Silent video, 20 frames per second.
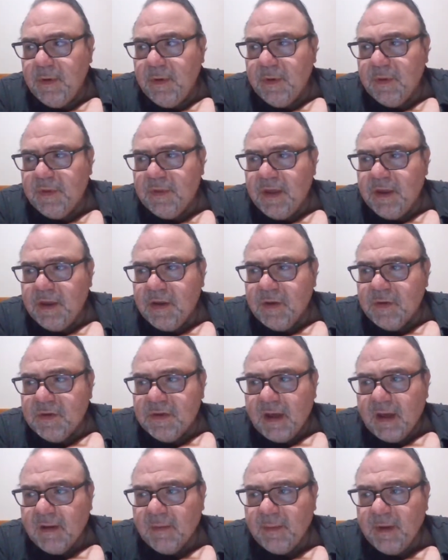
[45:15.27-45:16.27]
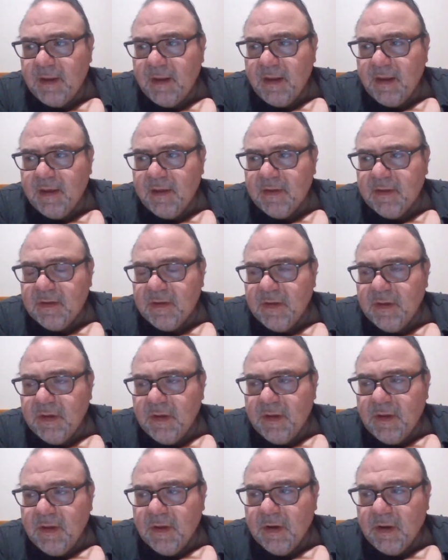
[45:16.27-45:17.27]
you think your settlement is,
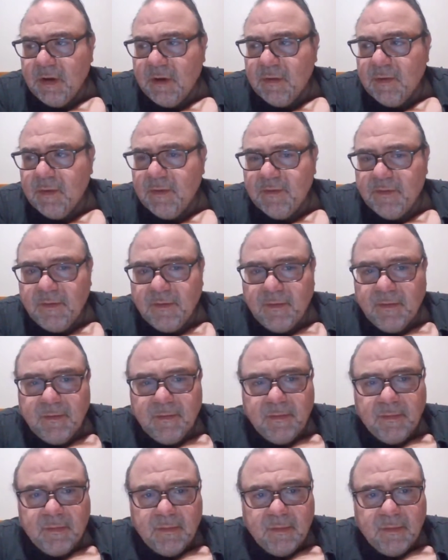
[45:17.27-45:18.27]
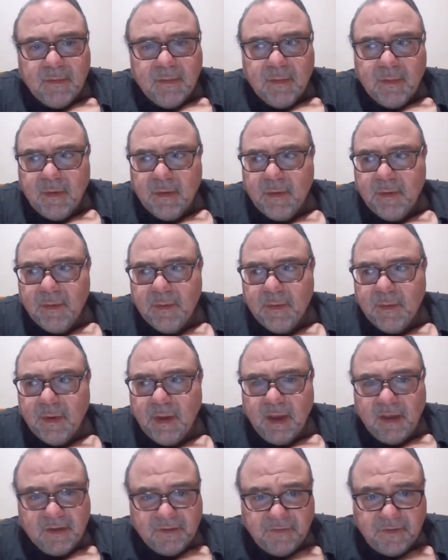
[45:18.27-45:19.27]
you know,
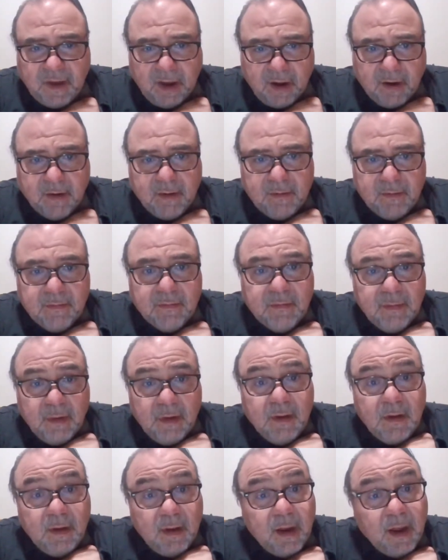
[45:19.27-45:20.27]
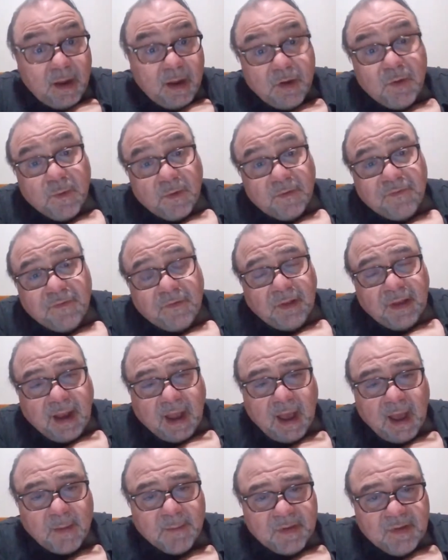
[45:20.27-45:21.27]
is fair, and you were fully
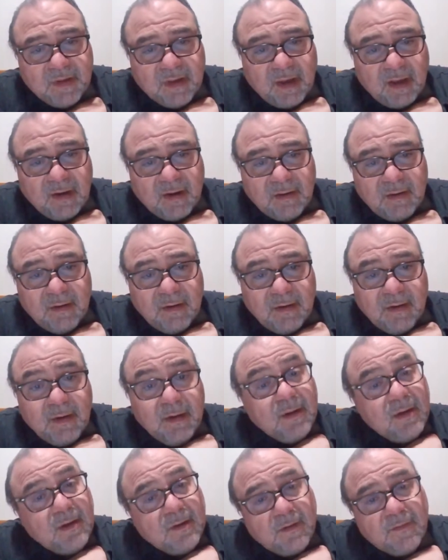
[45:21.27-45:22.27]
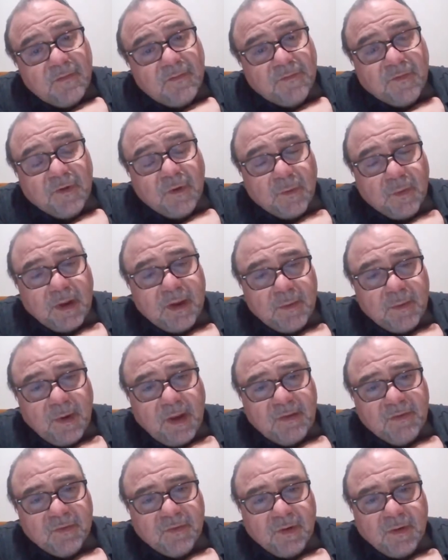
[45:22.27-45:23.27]
compensated for what you
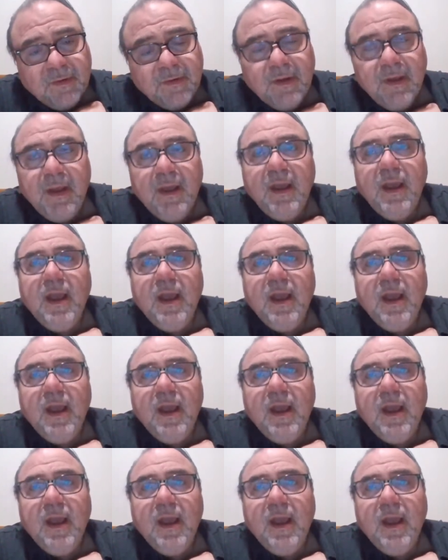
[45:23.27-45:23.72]
went through.